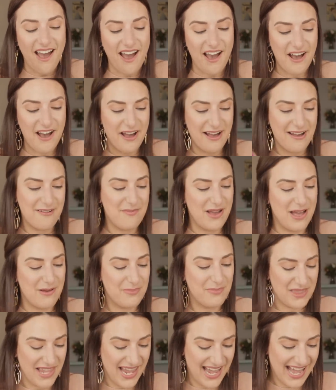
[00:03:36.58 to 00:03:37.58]
um,
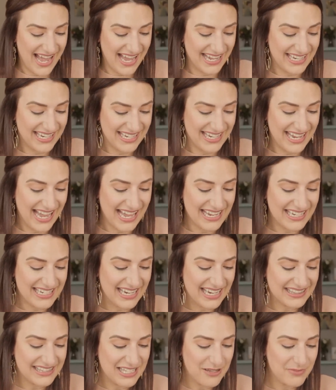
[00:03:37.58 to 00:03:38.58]
that I, I
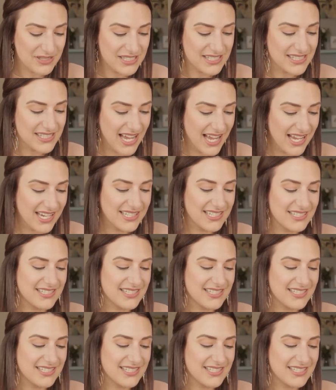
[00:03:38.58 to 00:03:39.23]
get them signed.